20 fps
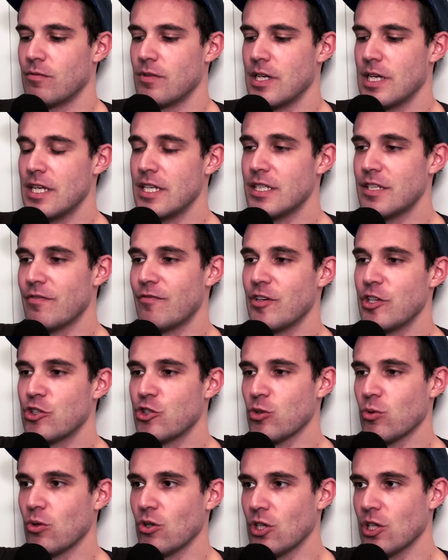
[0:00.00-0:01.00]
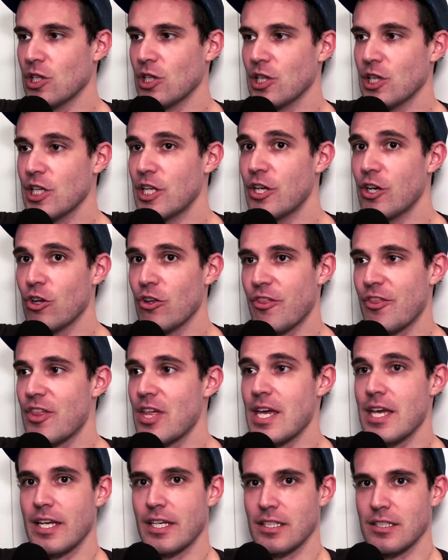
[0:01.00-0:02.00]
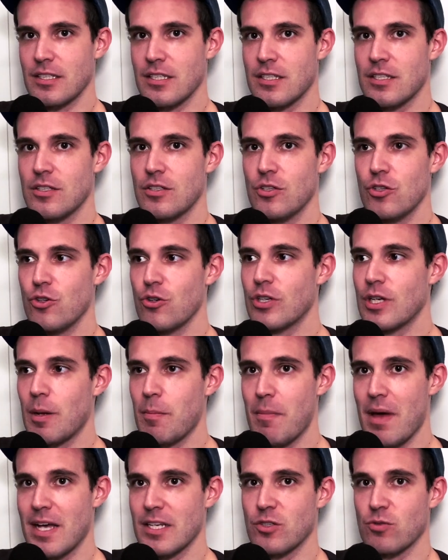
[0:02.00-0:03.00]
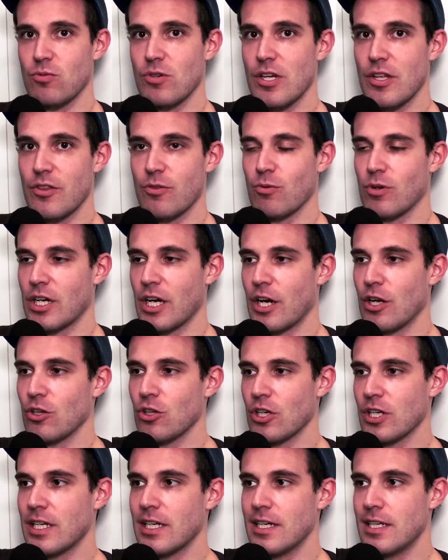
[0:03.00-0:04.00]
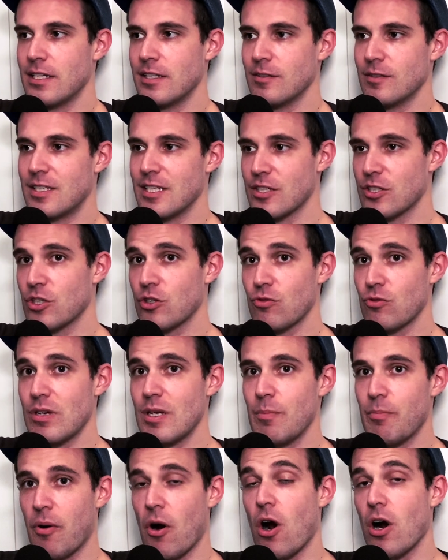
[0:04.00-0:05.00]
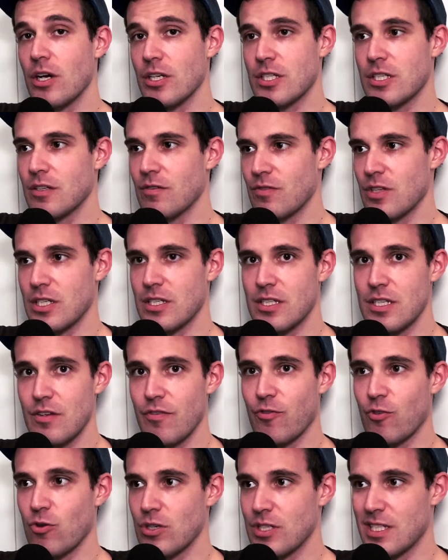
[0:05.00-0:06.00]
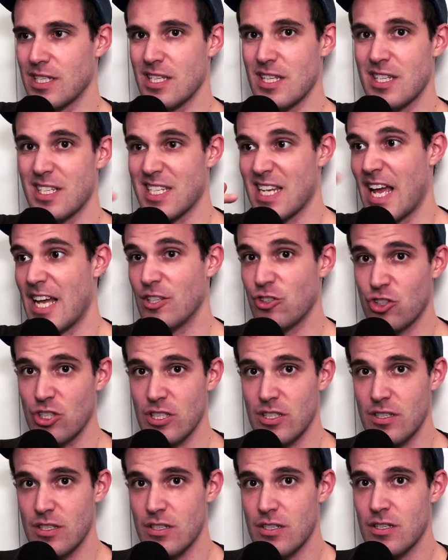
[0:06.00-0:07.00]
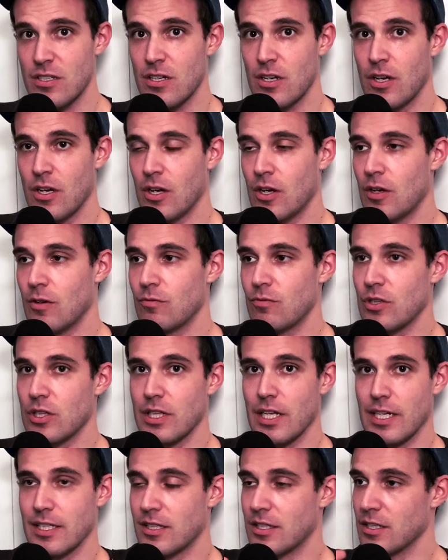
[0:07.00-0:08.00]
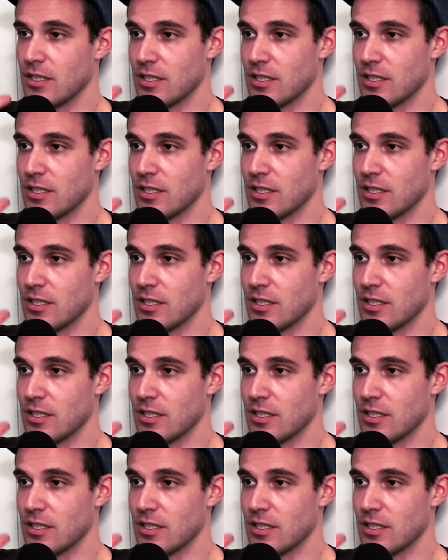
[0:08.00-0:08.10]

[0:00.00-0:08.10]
individual little things you can mess with. We're going to look at discrete parts of the C4 Synth's engines, like the